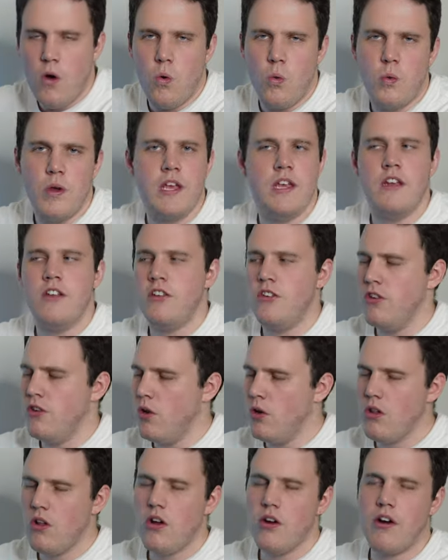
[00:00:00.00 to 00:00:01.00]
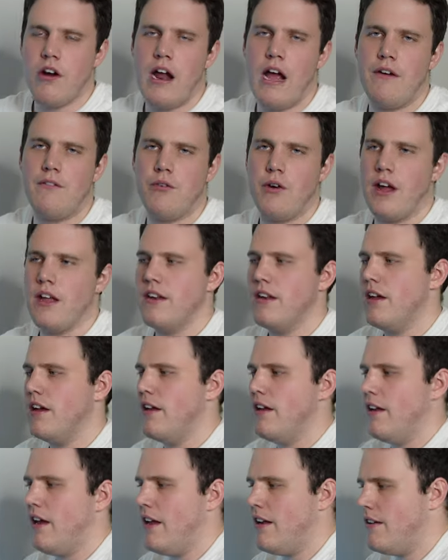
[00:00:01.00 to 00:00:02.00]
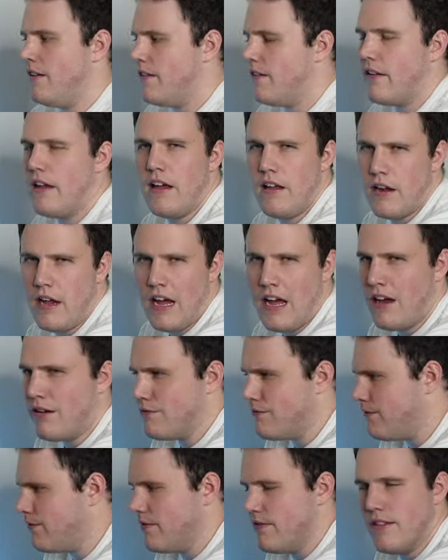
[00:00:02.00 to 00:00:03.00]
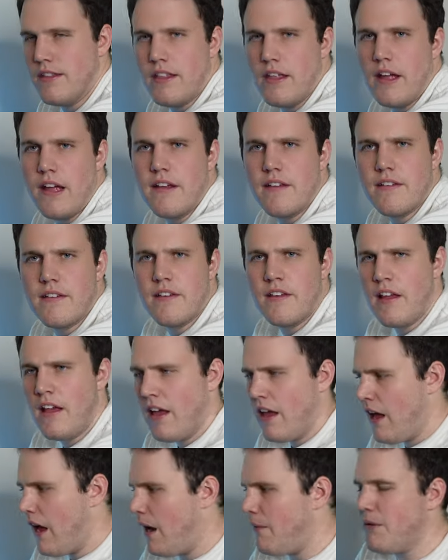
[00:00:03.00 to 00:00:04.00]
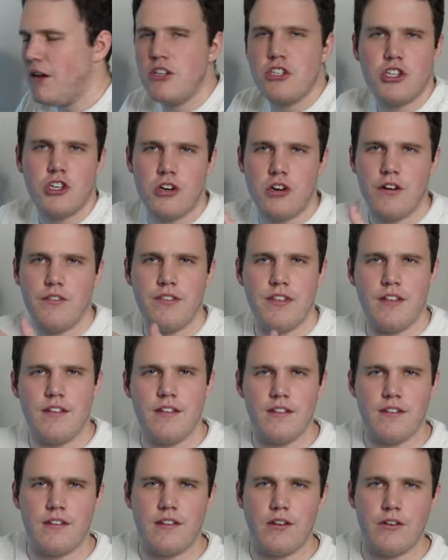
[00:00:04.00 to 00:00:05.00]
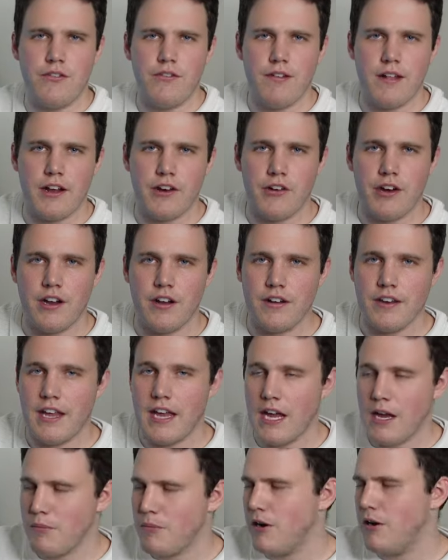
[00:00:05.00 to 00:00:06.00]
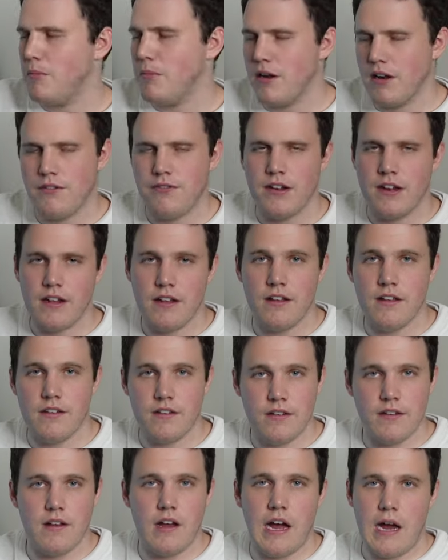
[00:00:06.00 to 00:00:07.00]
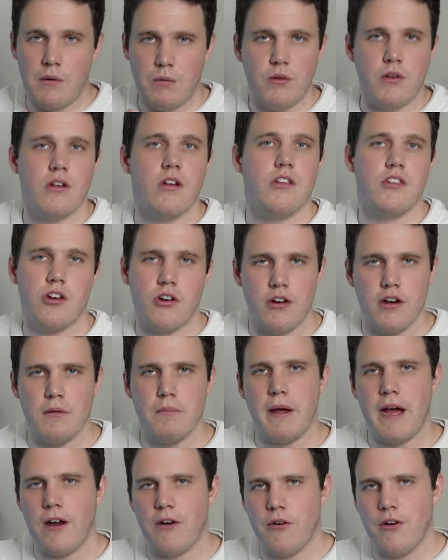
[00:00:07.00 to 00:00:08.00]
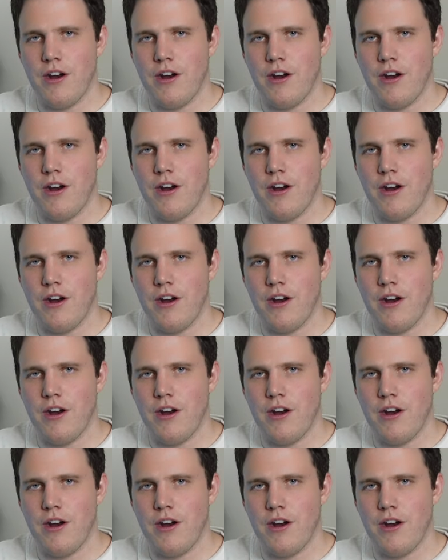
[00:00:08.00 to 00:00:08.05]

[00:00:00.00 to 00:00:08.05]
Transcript: we no longer have Retina and instead have this. I'm not sure if this is still flickering on camera, but if it is, I will turn it back